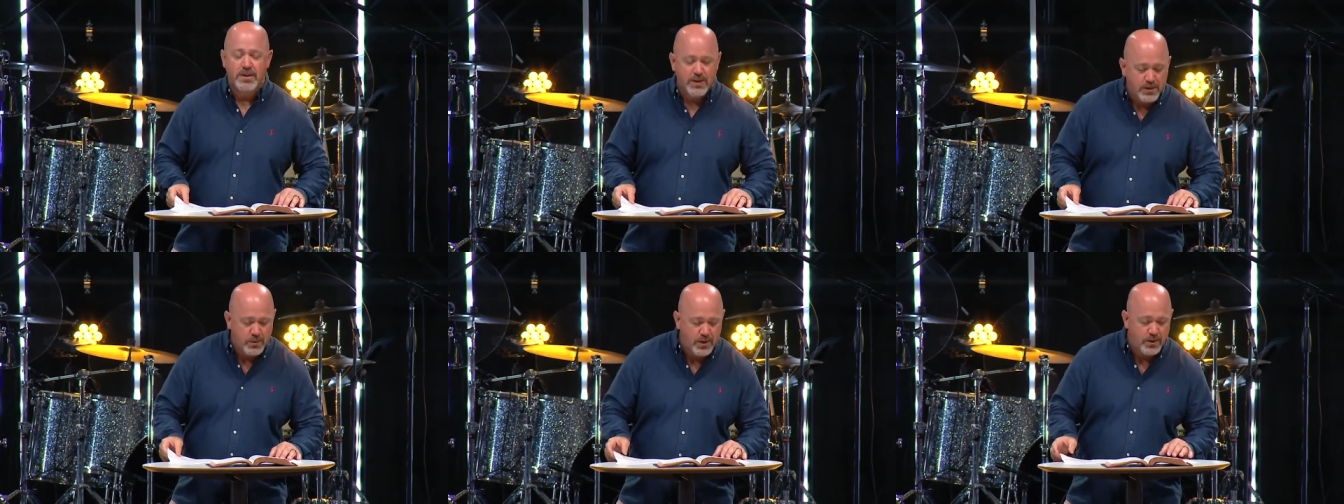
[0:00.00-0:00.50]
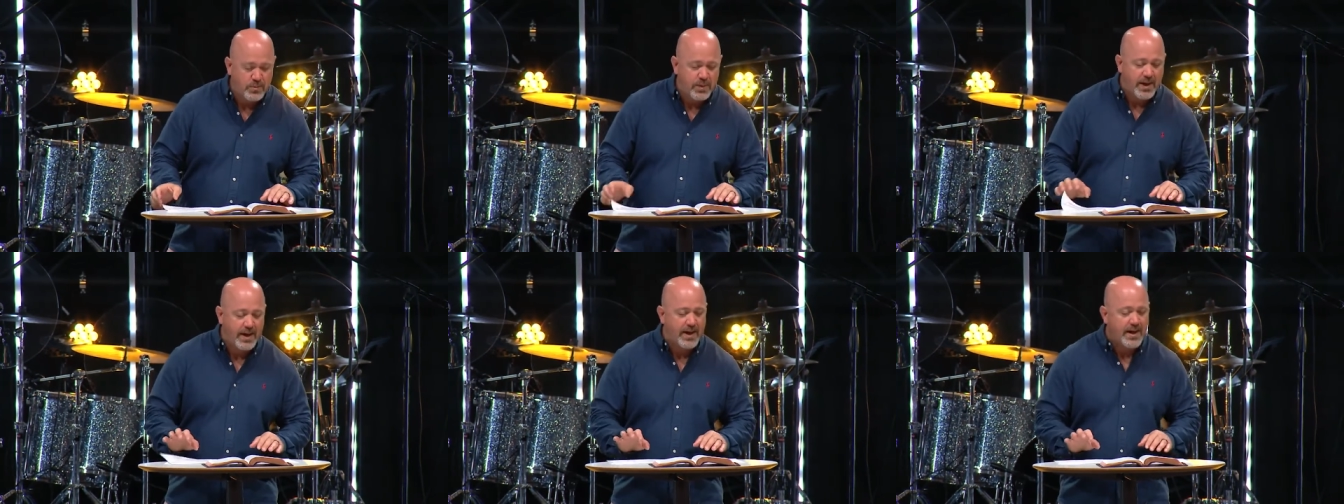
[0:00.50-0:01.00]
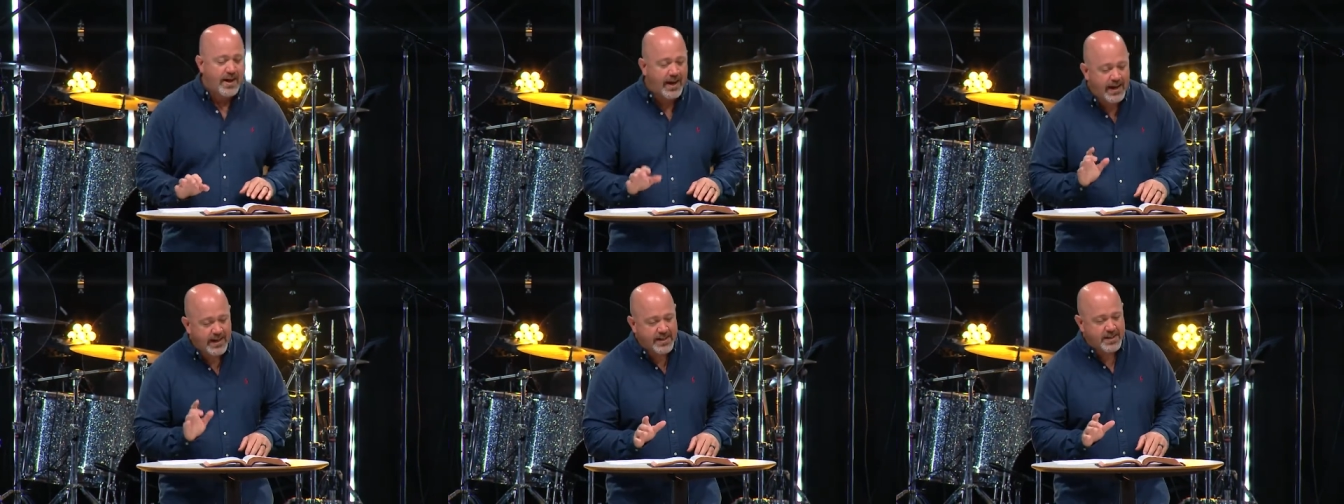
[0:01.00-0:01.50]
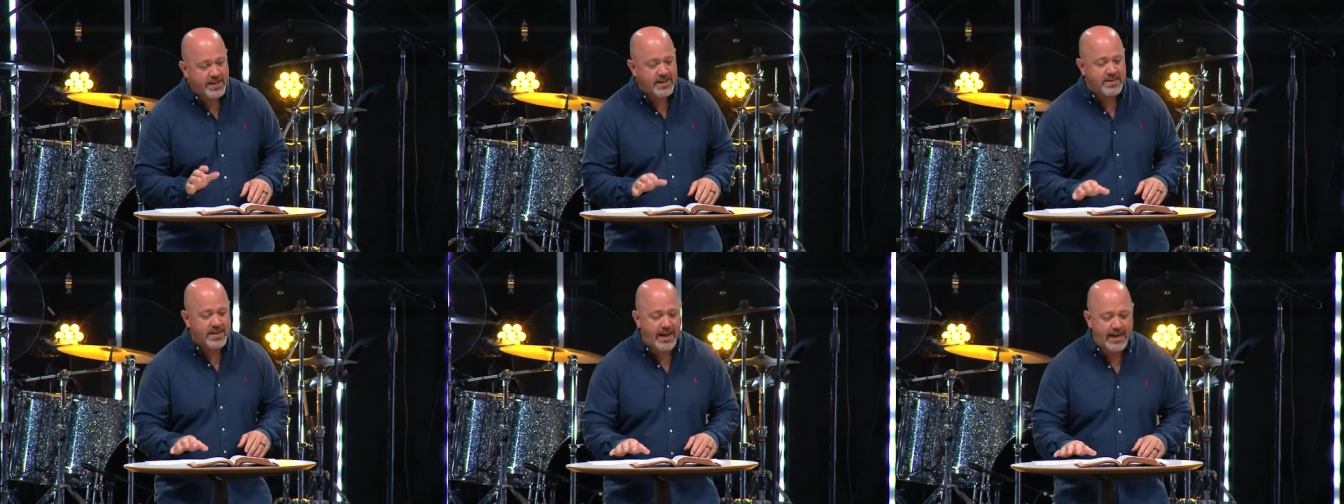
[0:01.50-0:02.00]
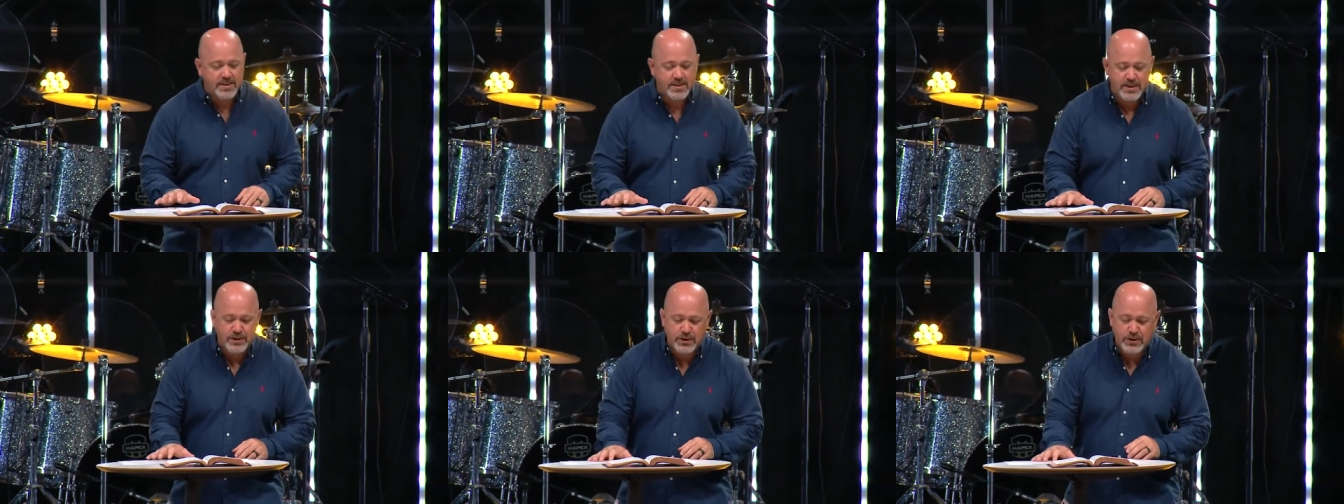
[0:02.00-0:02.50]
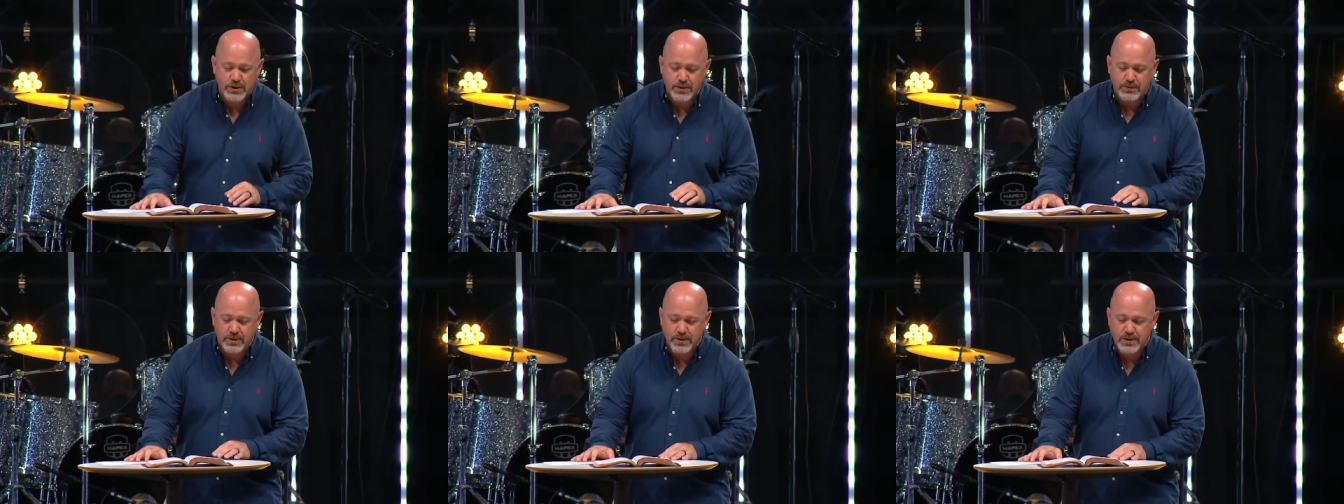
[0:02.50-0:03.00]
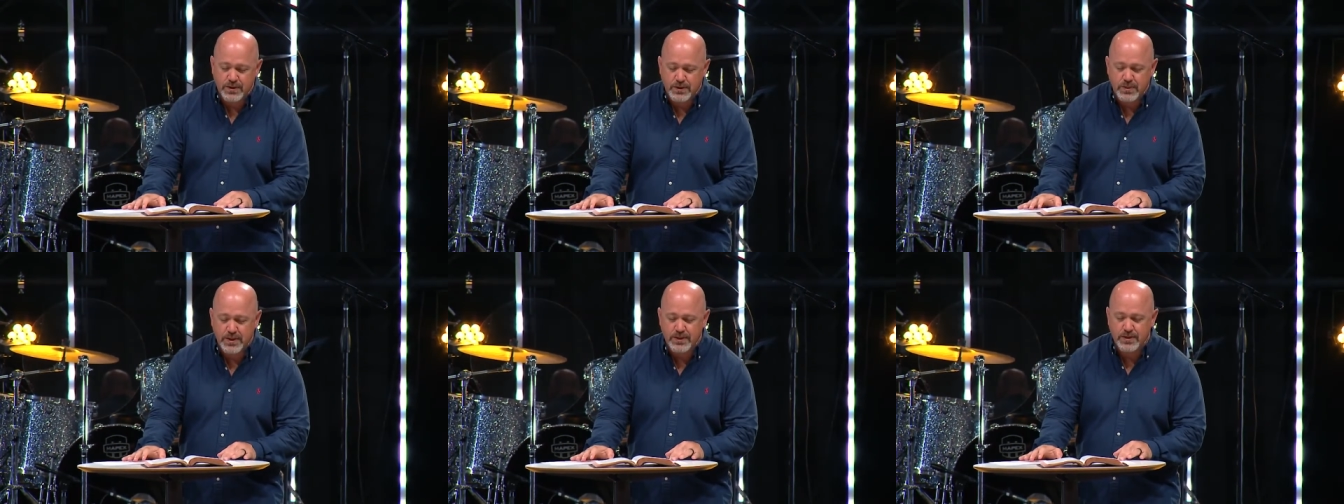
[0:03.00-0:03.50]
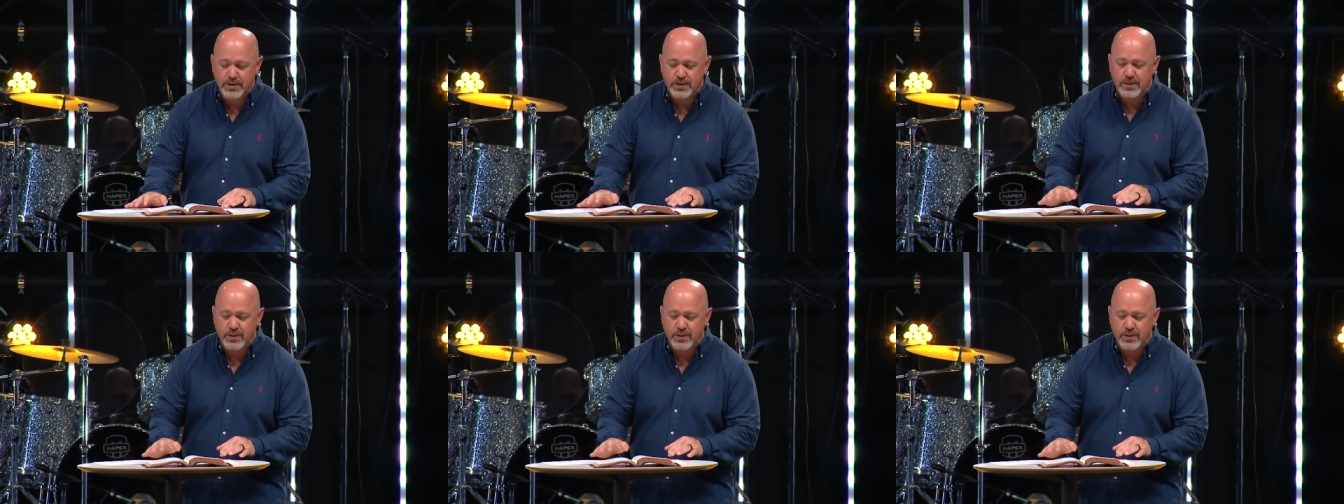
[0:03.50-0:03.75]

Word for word: Look with me at Ecclesiastes 2, verses 22 to